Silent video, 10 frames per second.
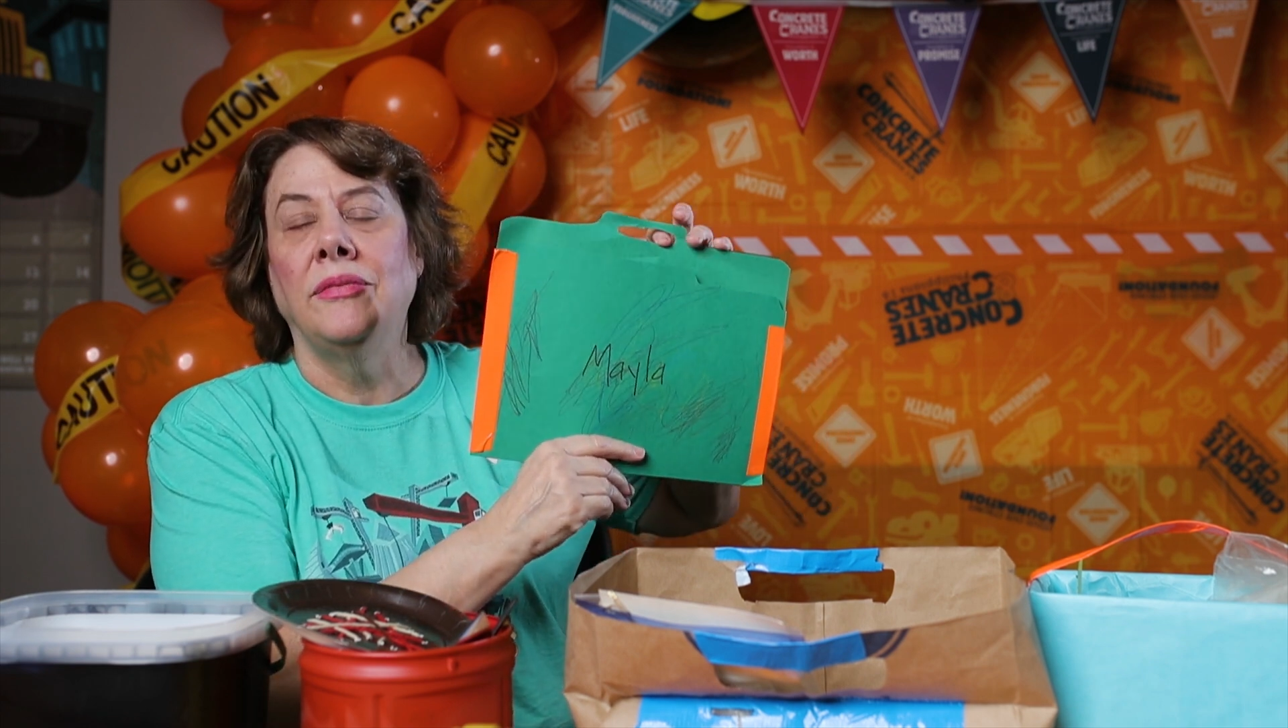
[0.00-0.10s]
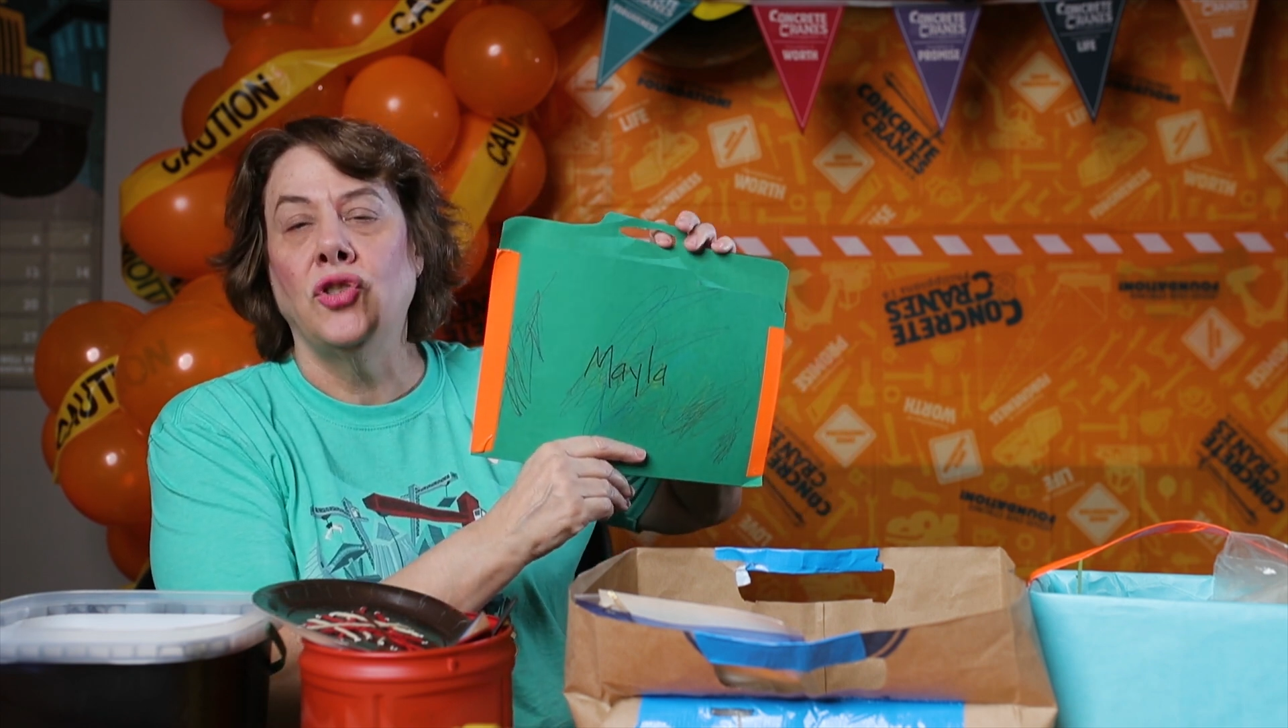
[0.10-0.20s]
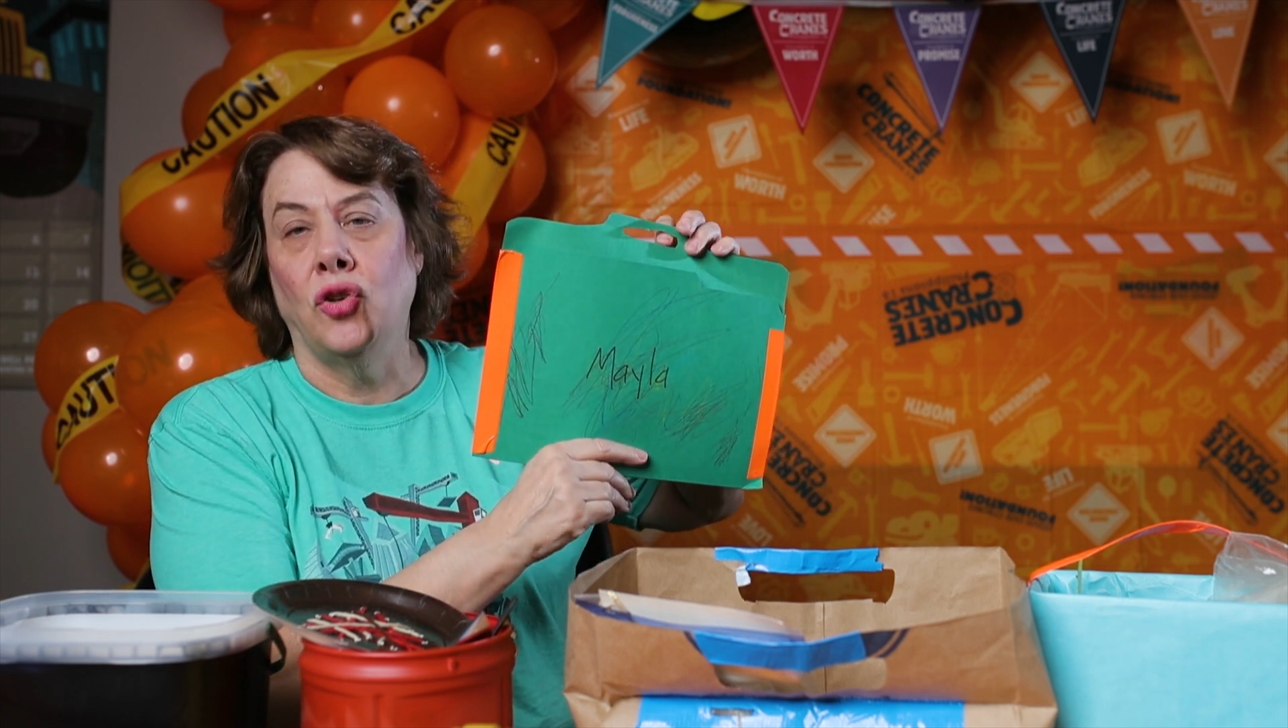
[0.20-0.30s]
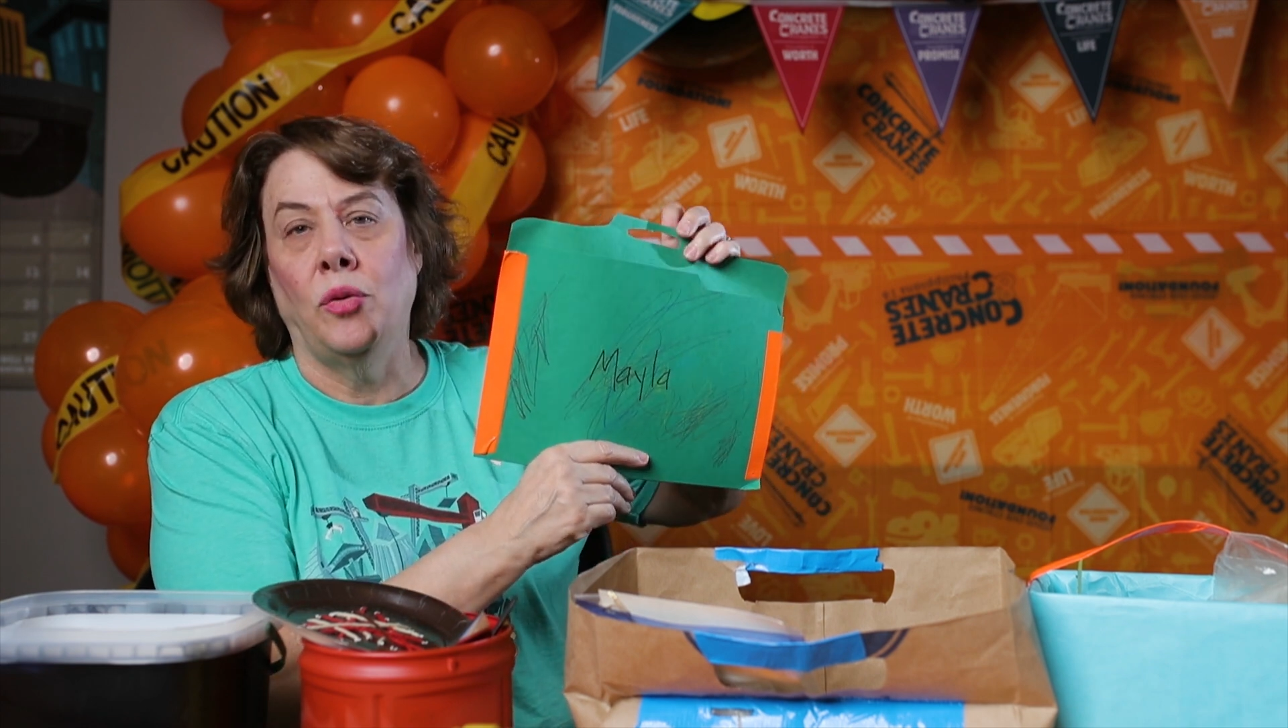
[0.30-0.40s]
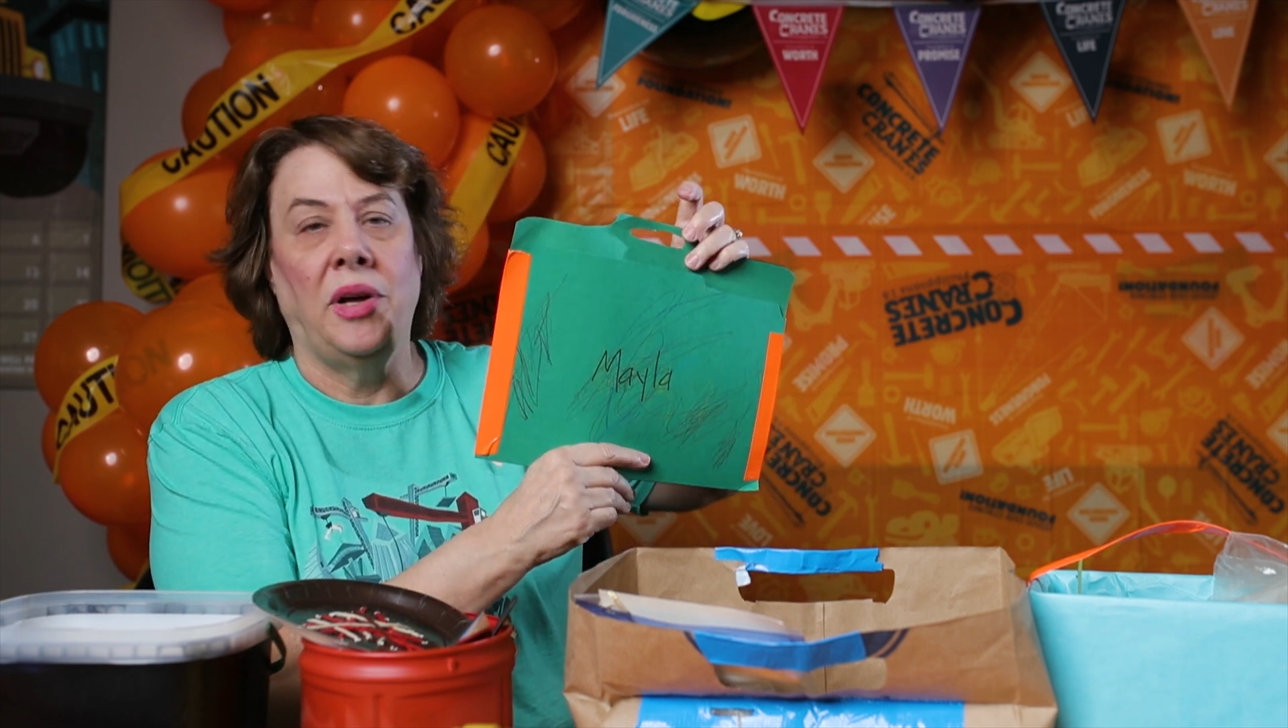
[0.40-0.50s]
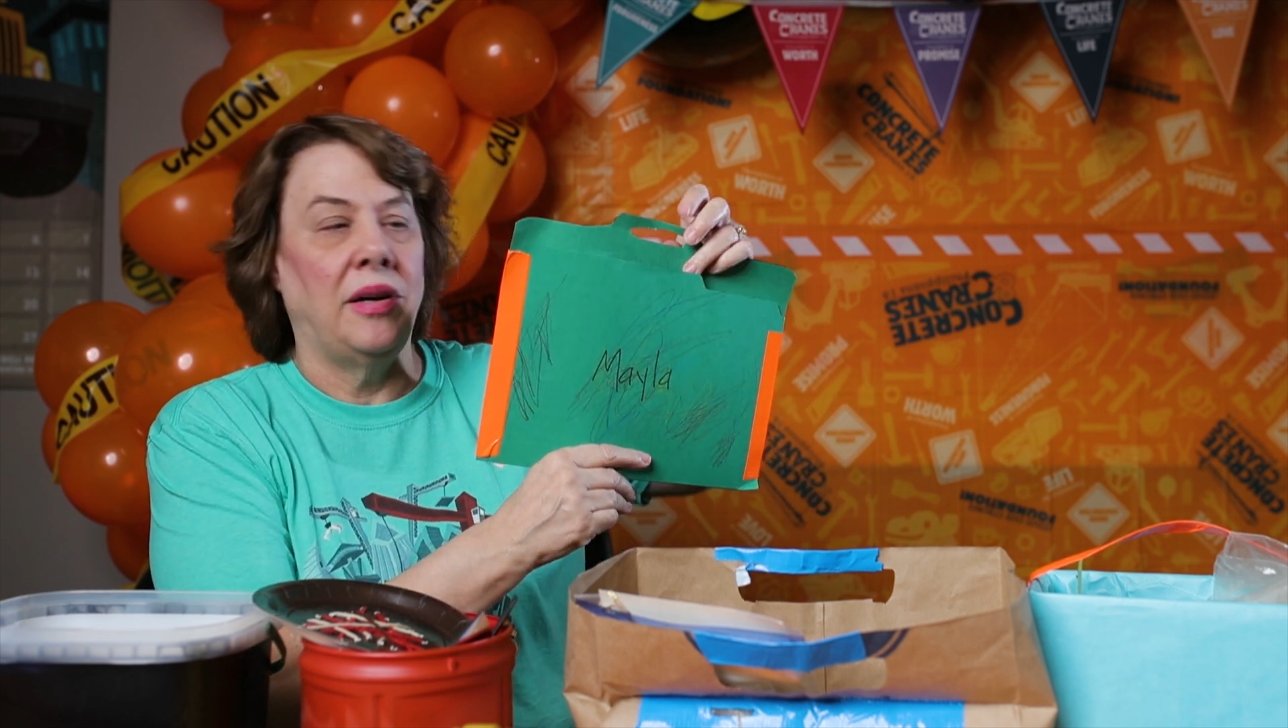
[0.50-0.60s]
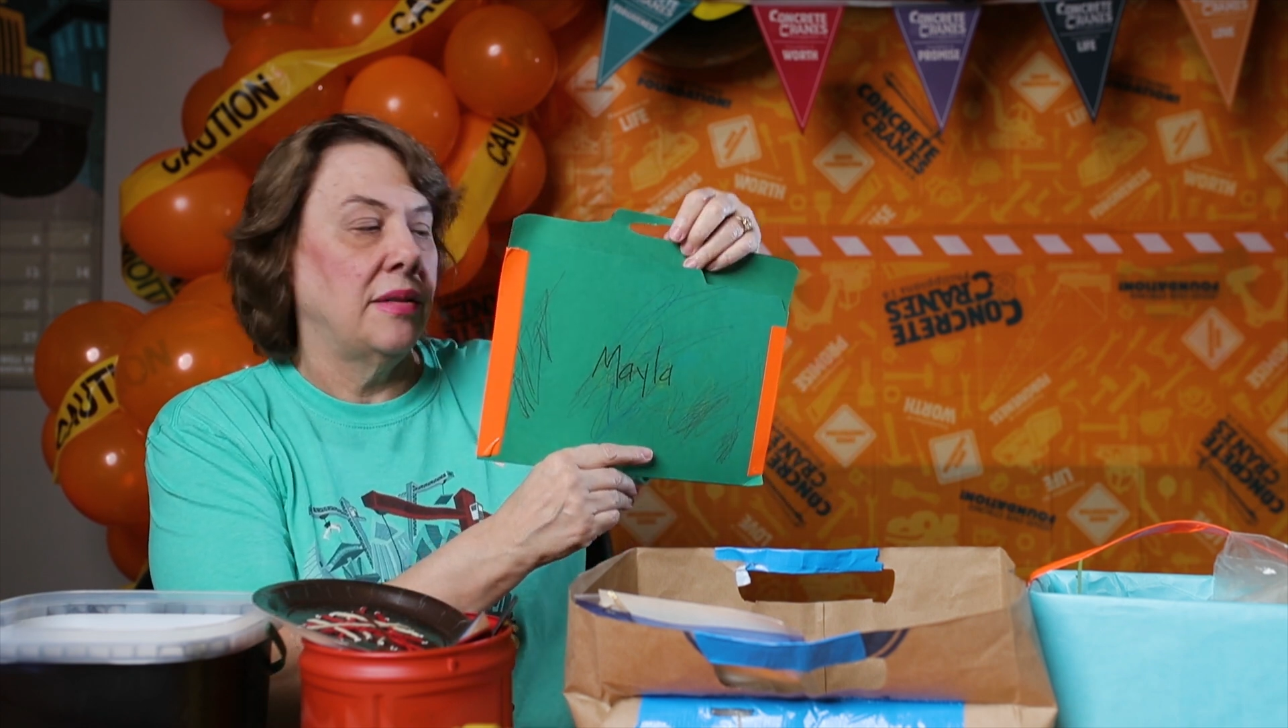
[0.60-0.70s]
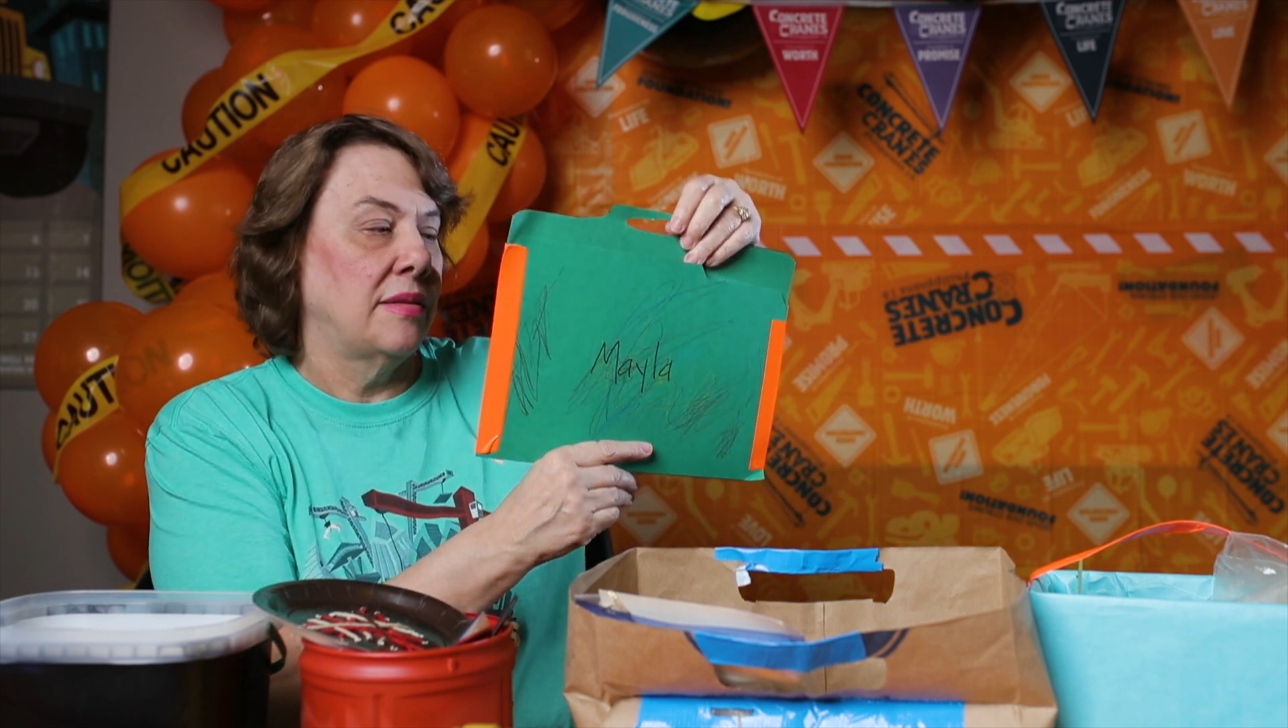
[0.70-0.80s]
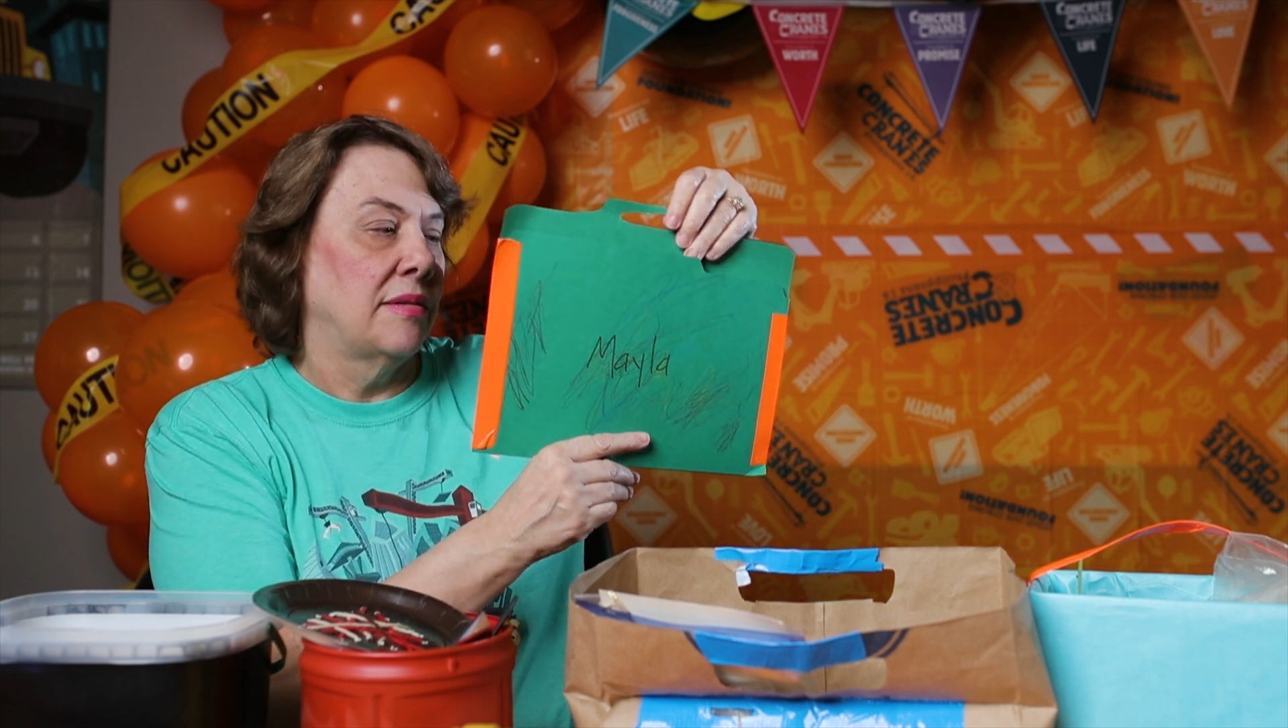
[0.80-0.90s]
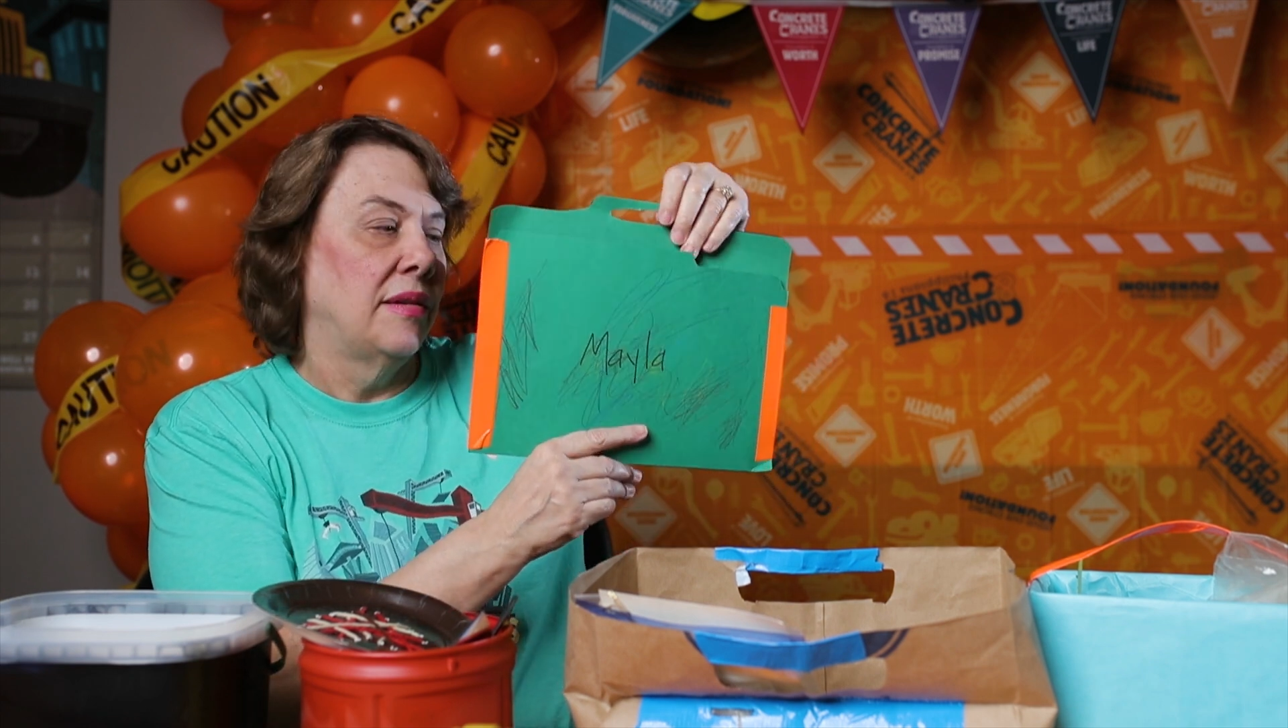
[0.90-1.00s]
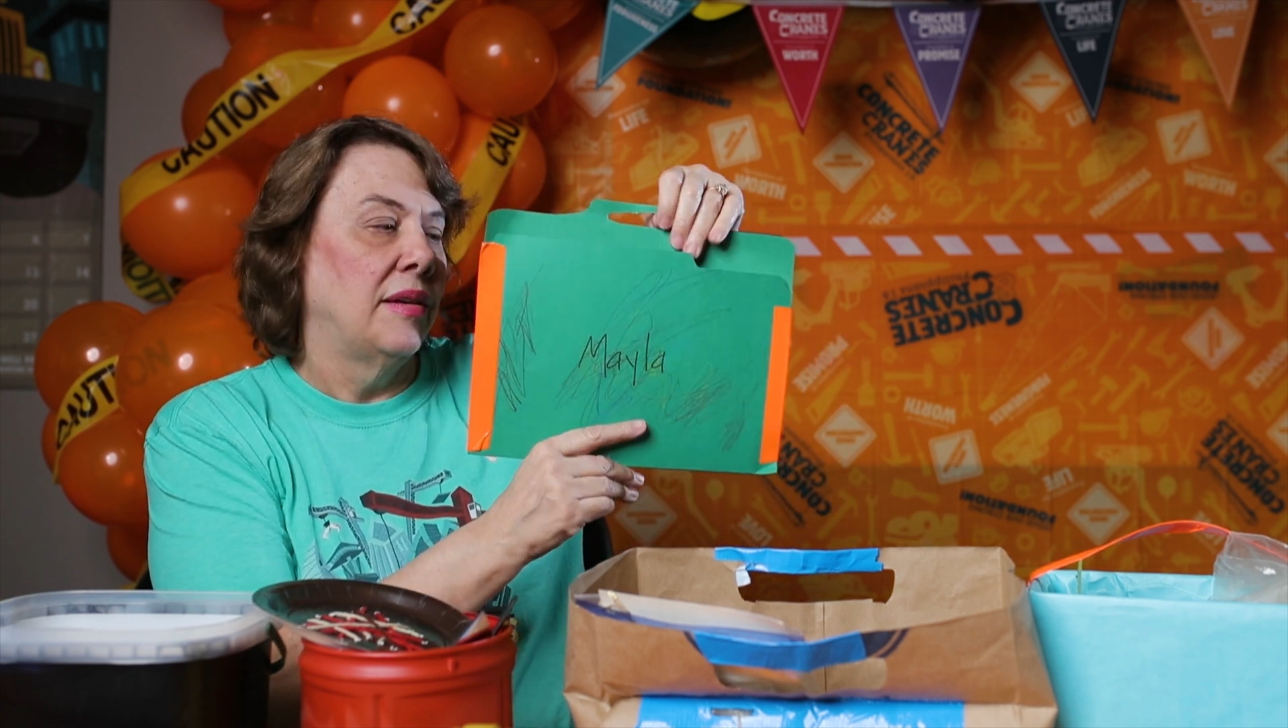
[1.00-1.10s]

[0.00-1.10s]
toolbox.